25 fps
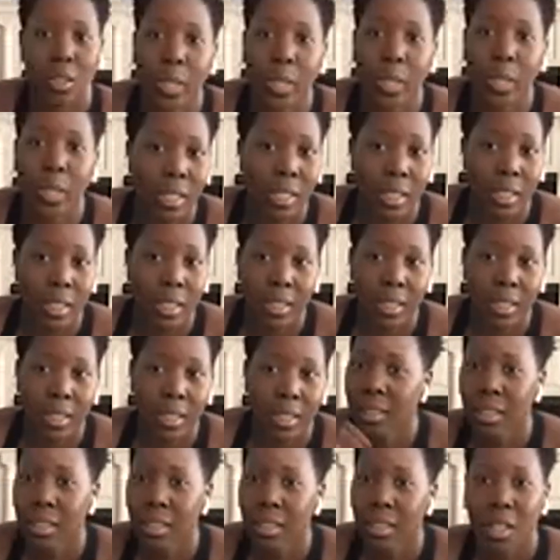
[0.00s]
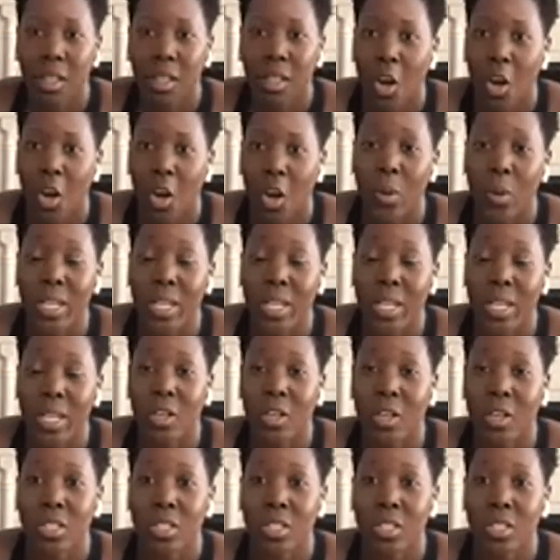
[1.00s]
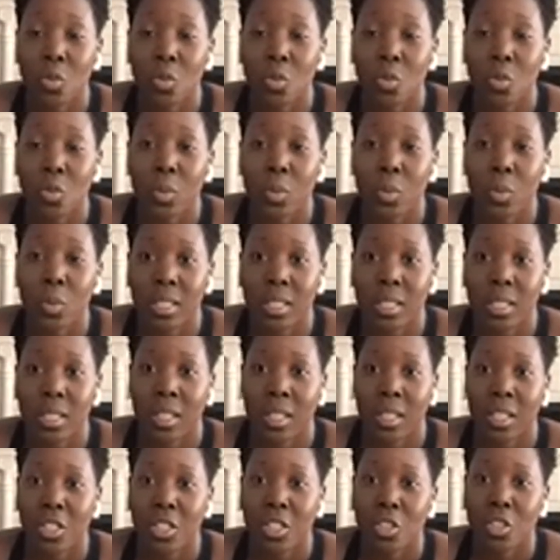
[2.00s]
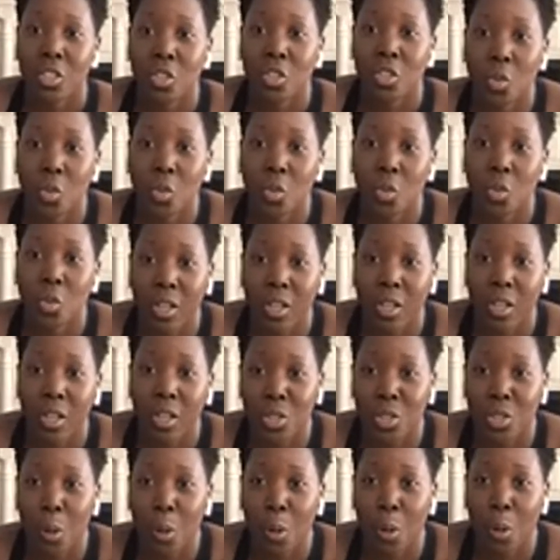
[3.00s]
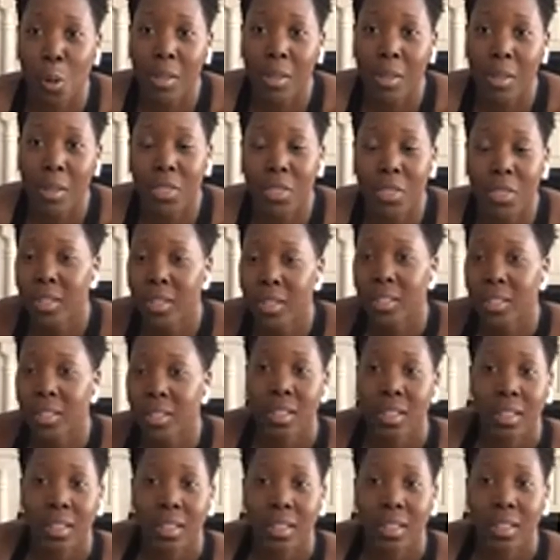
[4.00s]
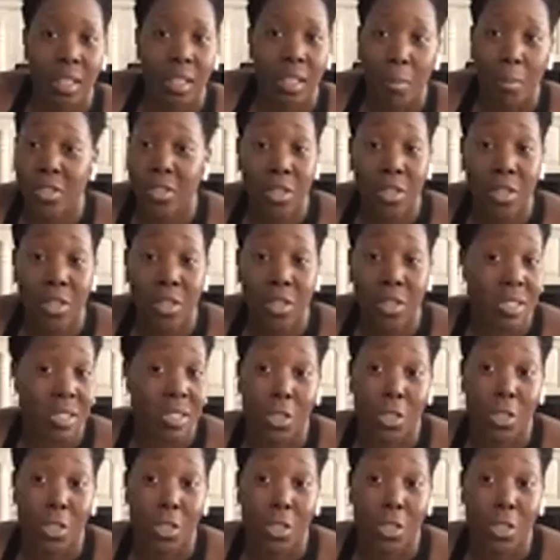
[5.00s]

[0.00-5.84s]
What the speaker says: We'll get to those next steps. Just take it a week turns into 2 weeks, 2 weeks turns into a month